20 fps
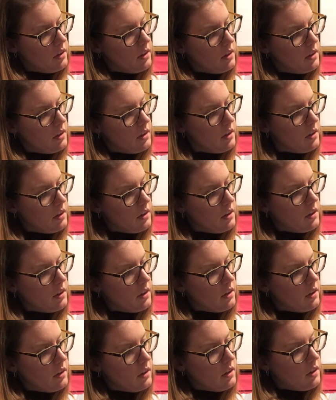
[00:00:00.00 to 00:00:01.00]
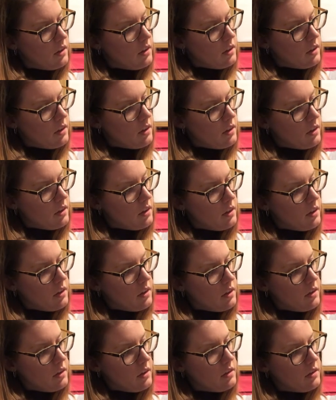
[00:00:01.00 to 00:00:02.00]

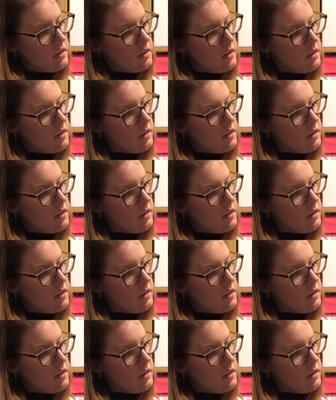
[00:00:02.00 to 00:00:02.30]
(no one is talking)